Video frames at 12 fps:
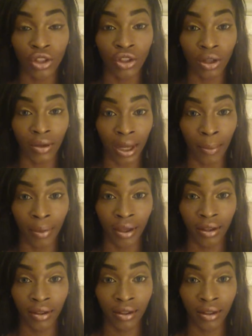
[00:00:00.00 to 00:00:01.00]
Europe,
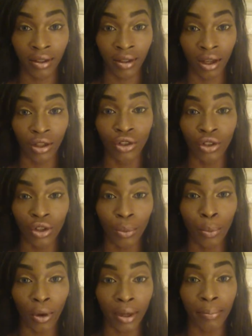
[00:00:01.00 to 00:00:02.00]

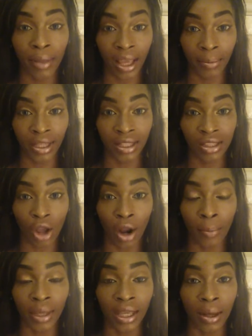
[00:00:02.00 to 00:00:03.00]
newborn babies
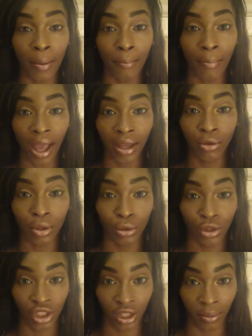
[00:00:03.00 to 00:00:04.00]
are being
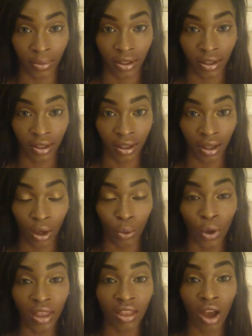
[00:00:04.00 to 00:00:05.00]
microchipped
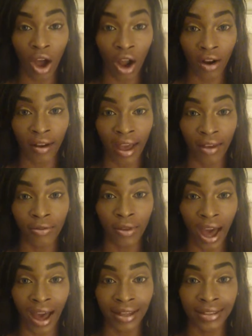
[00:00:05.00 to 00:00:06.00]
with the
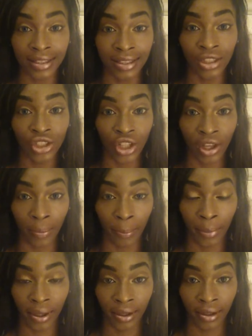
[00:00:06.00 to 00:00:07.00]
RFID chip.
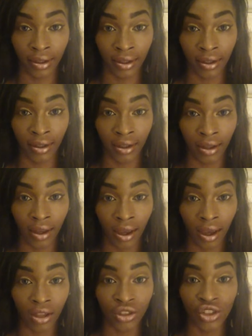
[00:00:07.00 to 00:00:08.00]

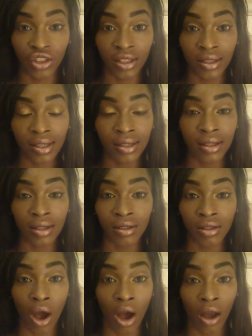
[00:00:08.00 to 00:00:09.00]
Jesus
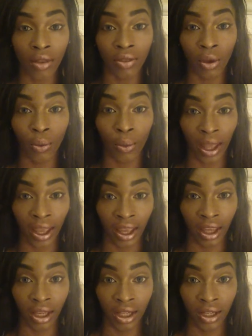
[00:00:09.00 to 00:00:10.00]
is on the
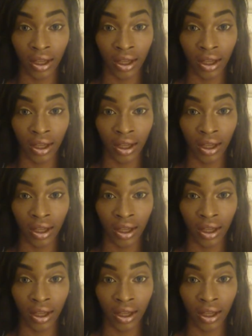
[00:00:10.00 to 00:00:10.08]
way.